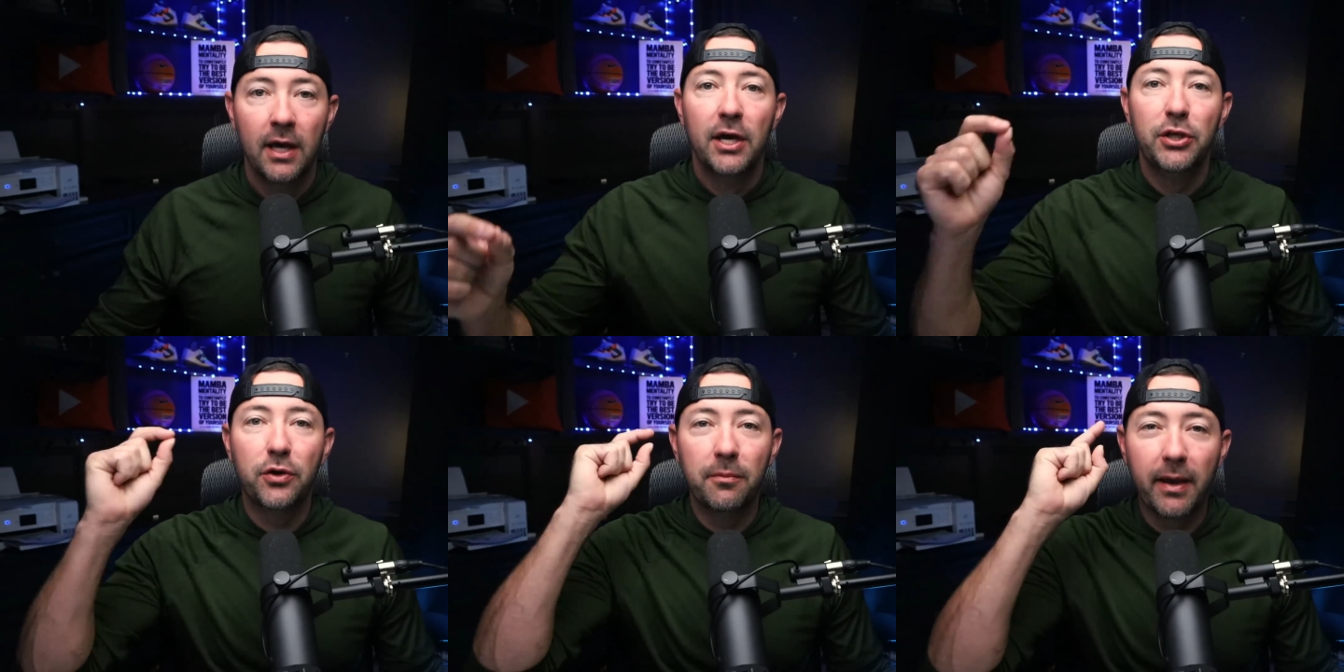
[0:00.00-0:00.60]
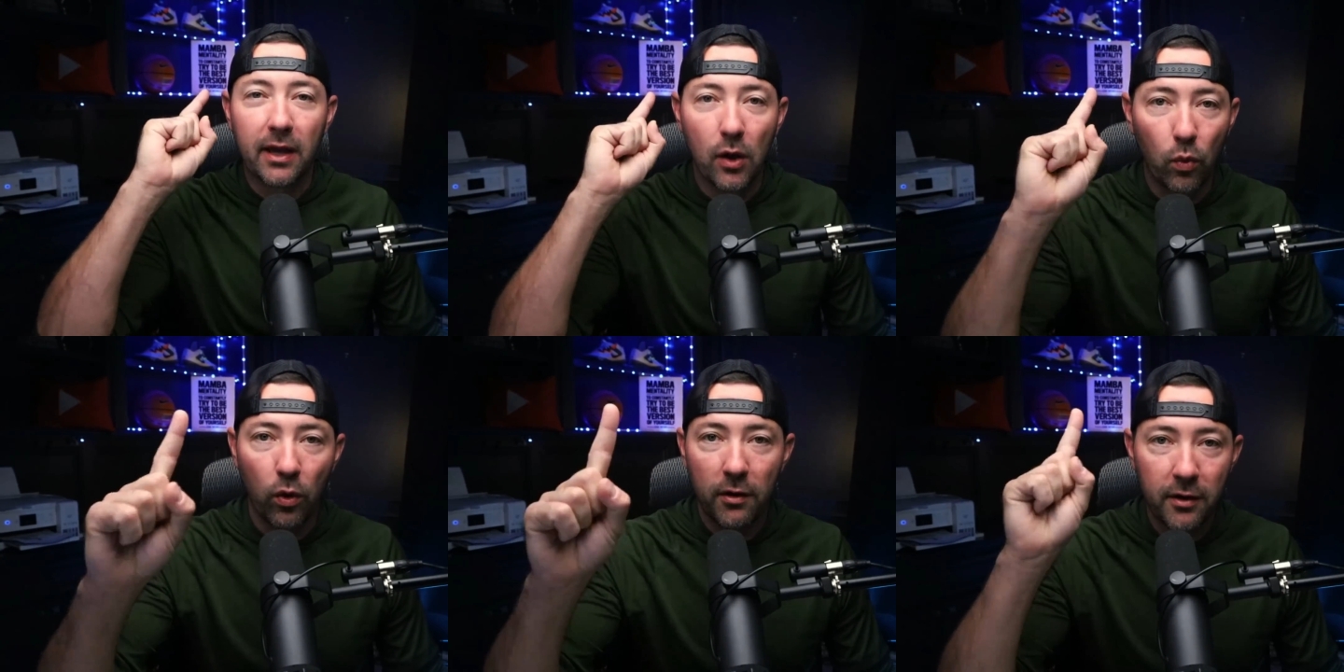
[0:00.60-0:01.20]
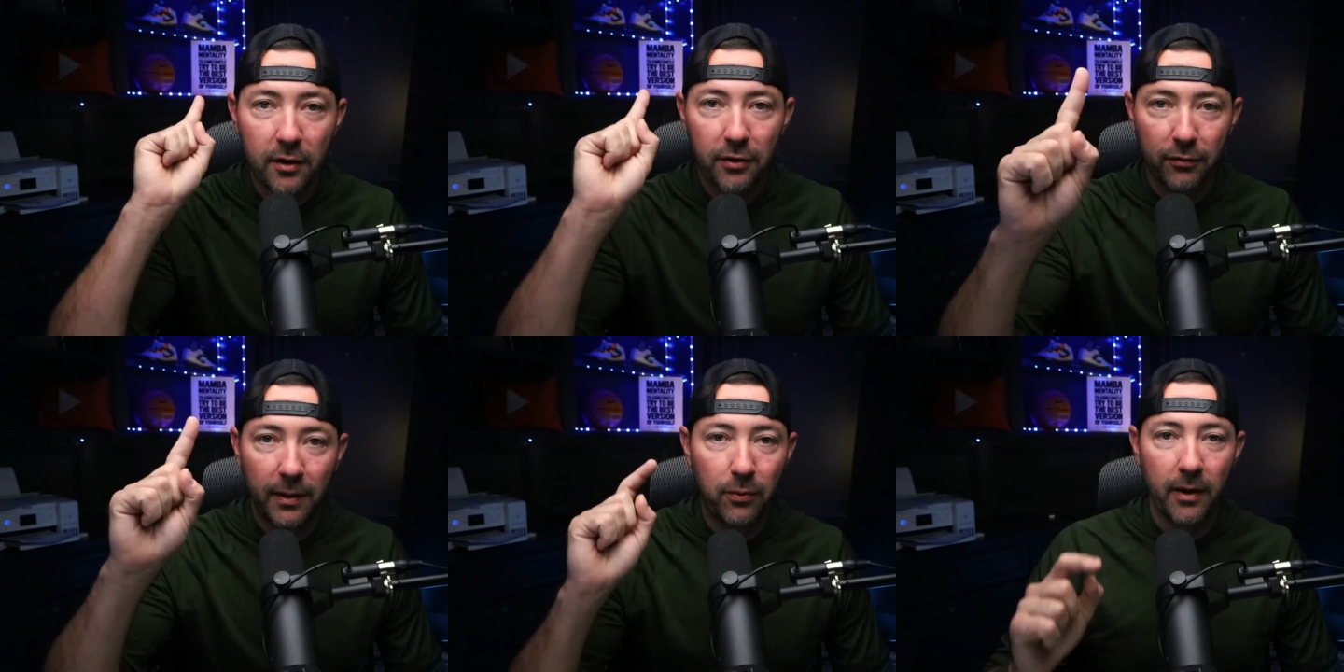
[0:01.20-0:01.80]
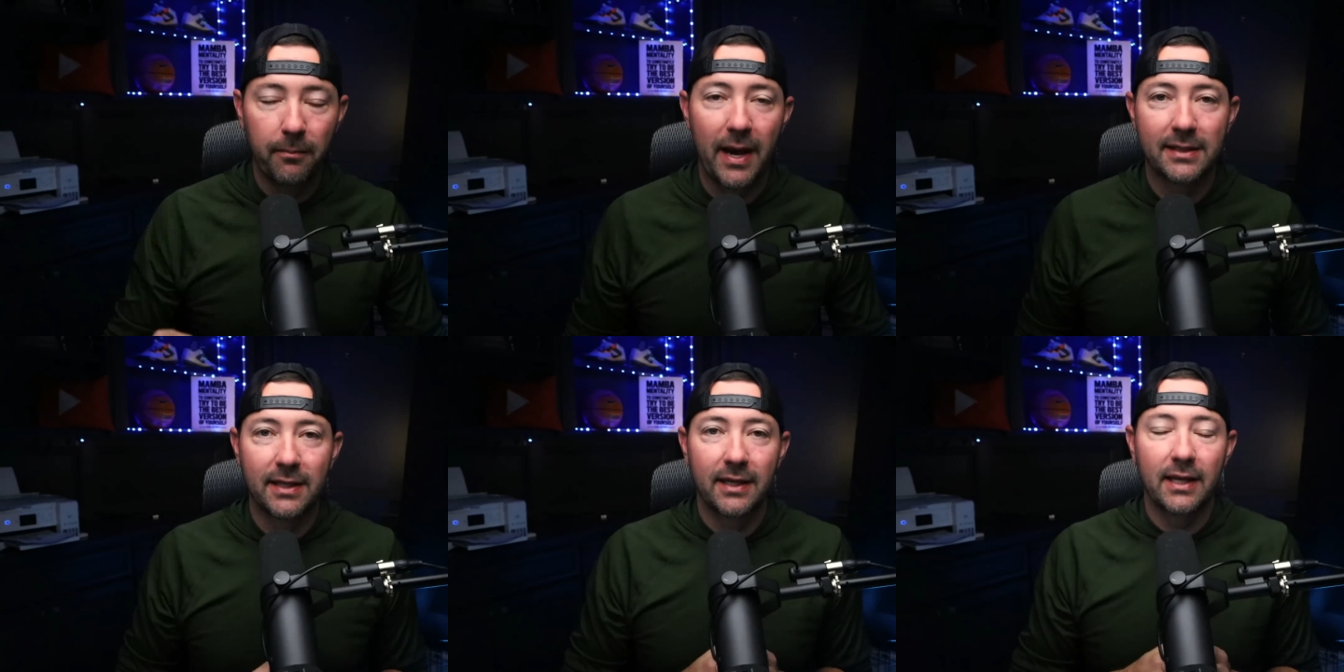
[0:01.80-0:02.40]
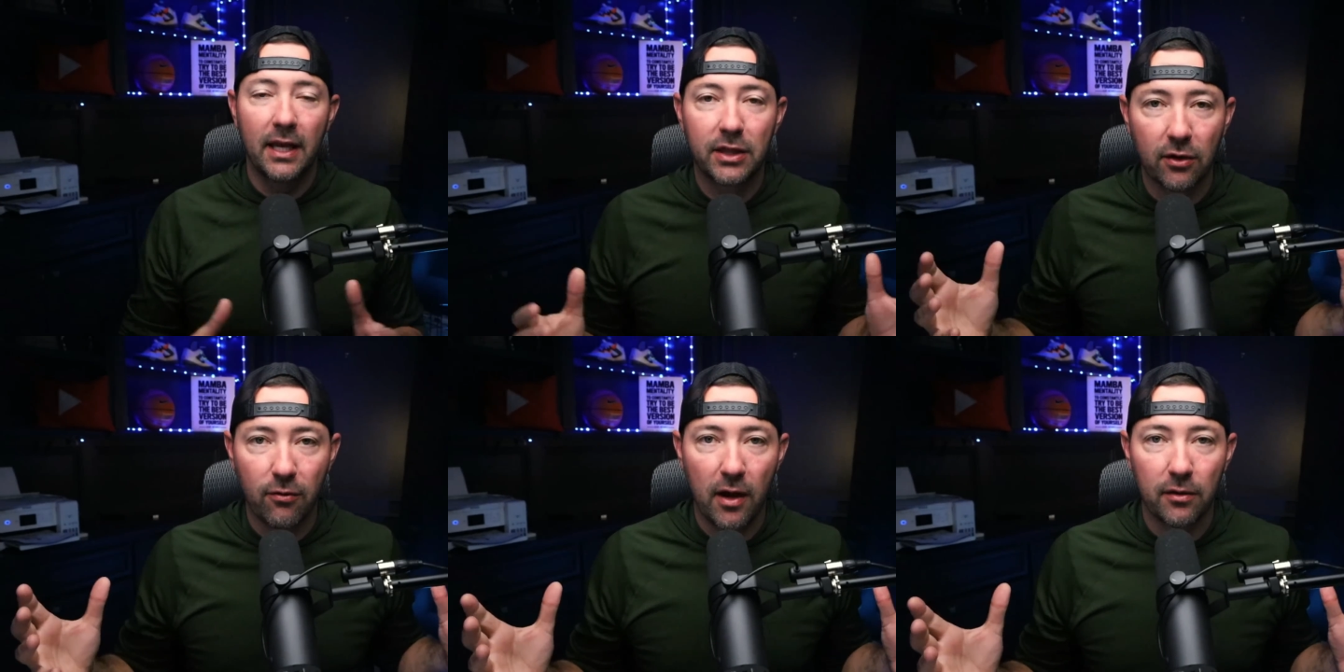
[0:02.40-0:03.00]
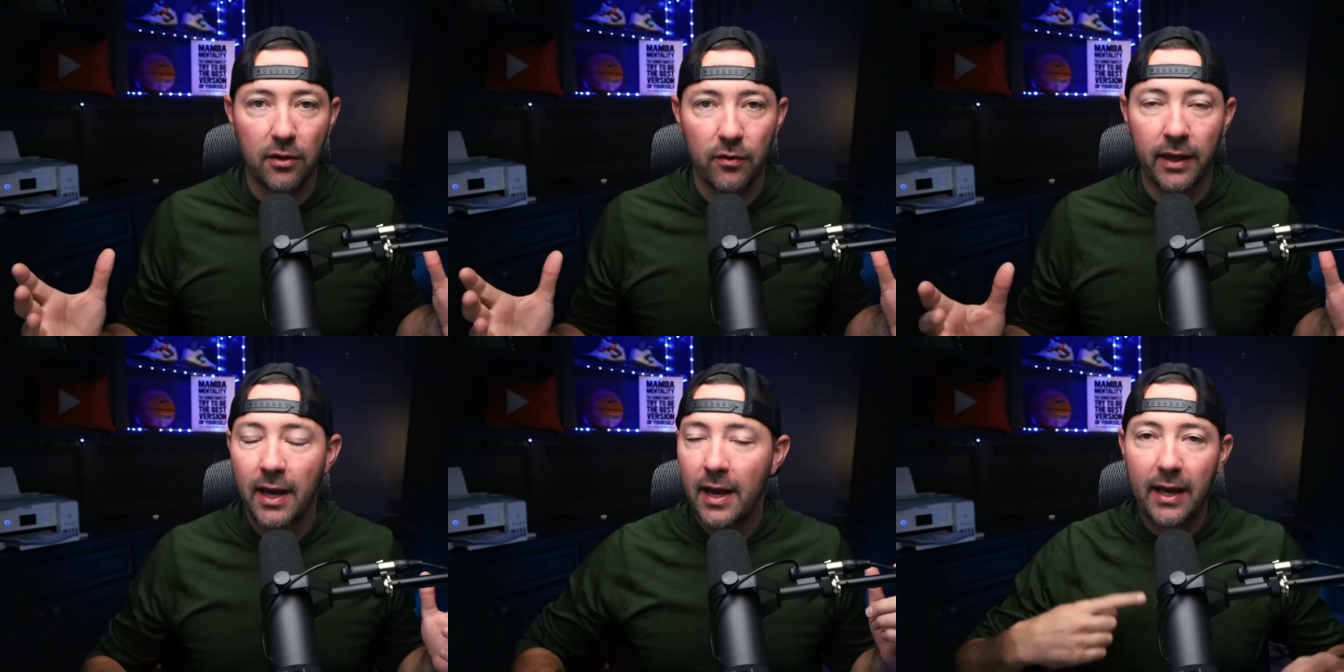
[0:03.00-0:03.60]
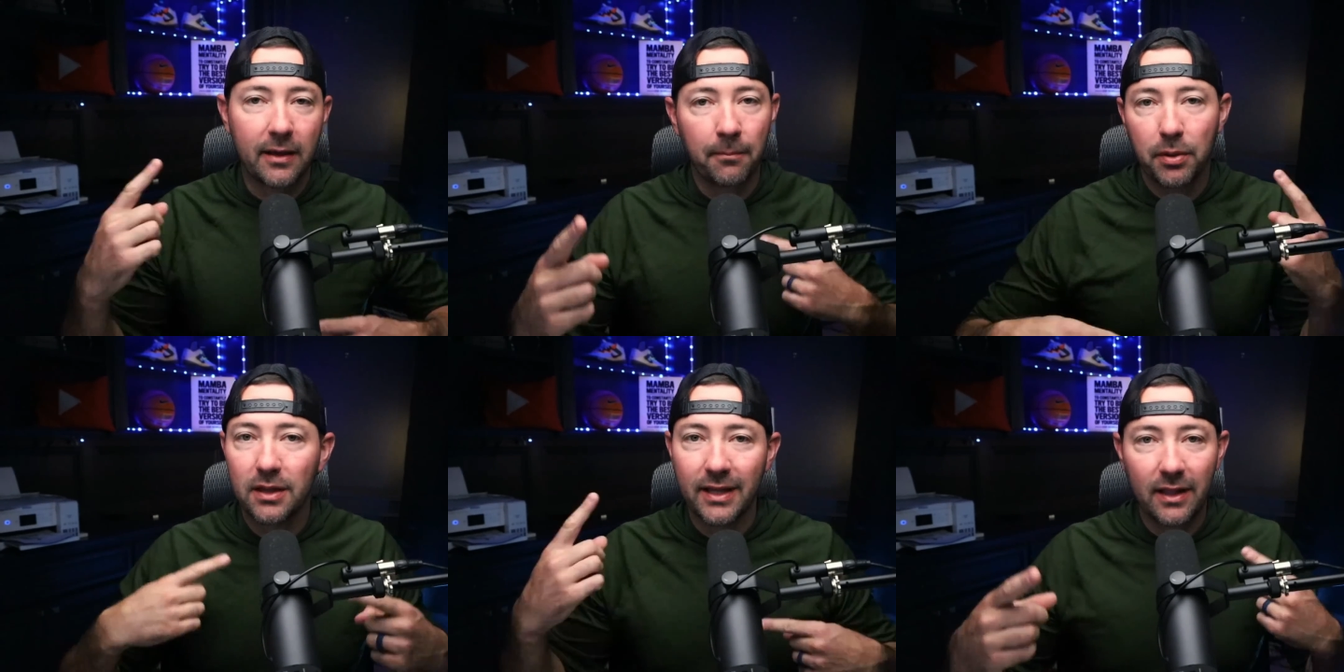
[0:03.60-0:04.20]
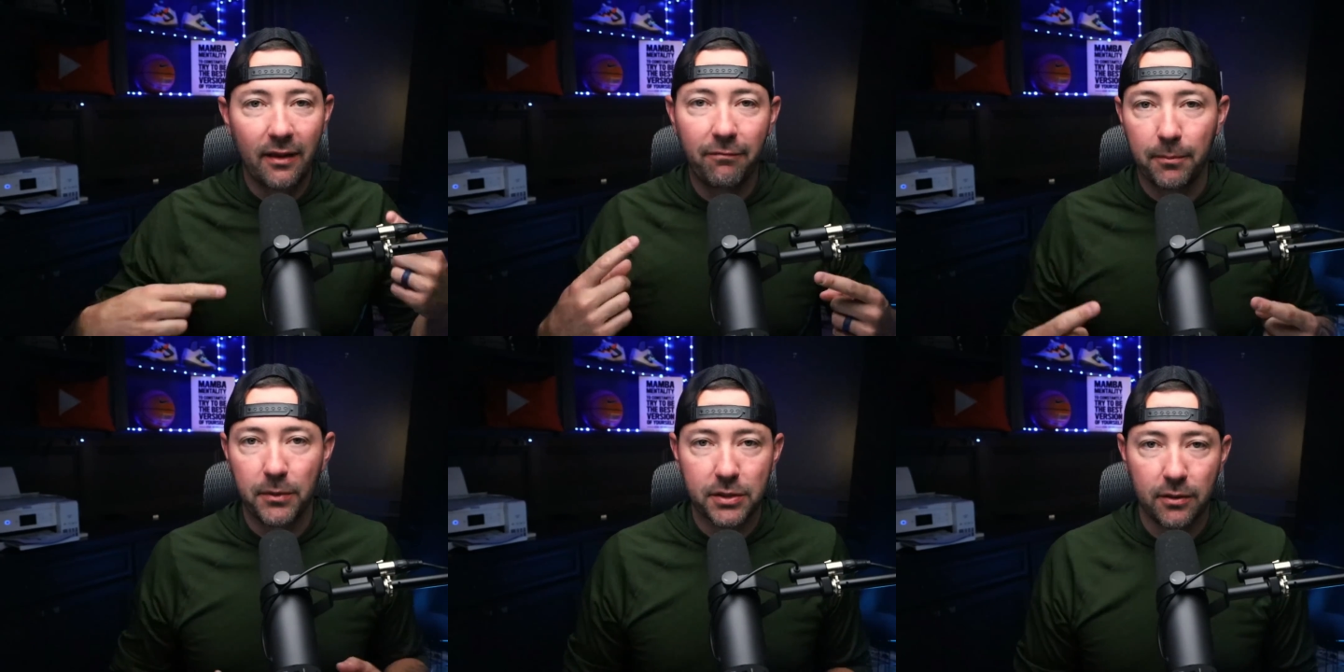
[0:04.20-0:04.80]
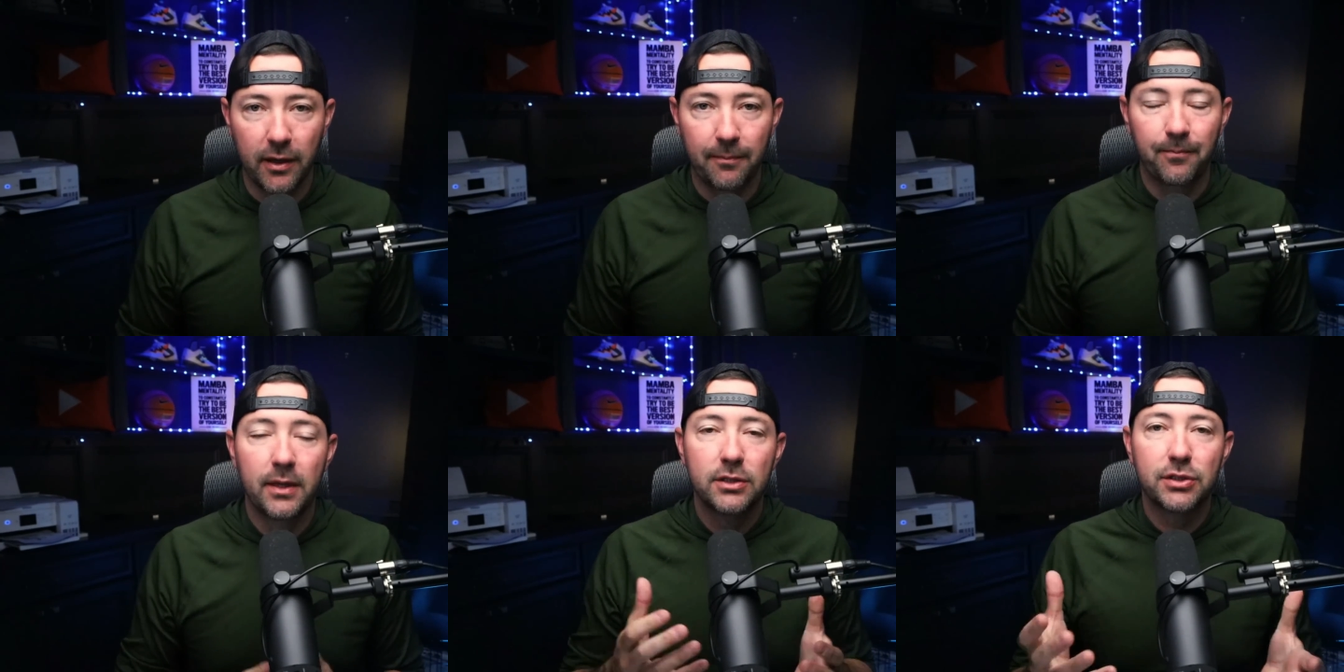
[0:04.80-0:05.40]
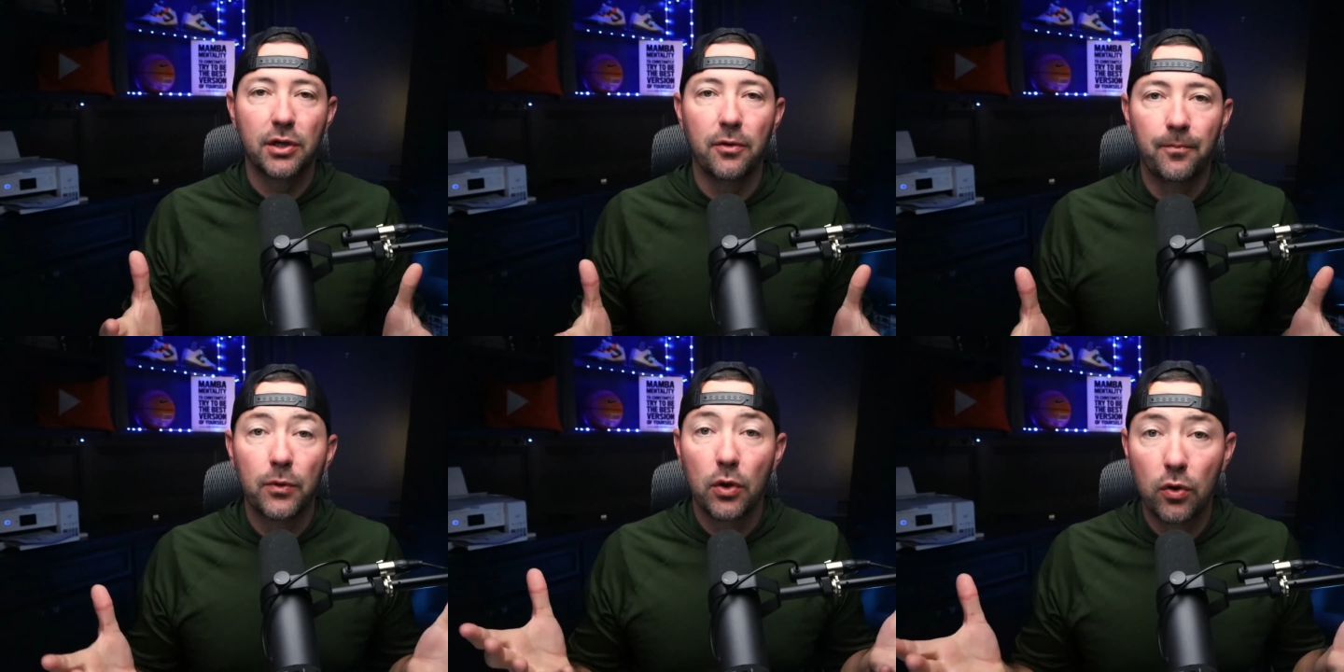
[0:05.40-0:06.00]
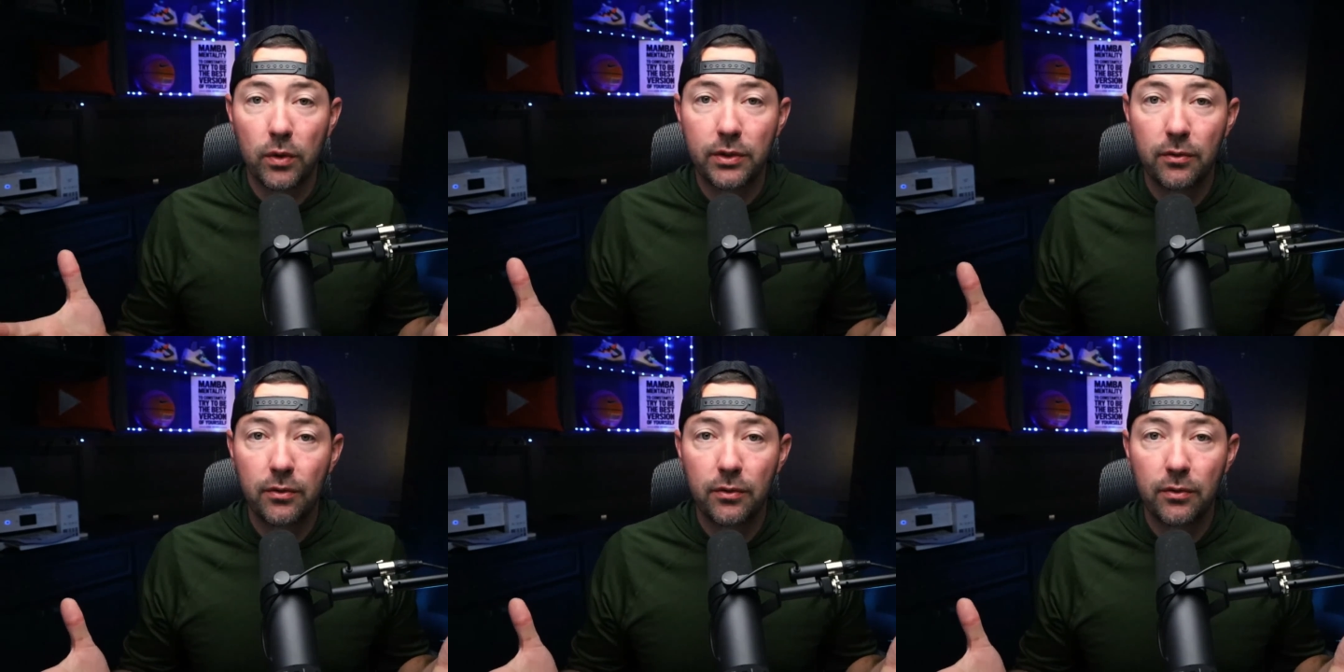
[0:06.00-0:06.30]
you can make one three point basket, get the crowd going, and completely flip the script. So, who would do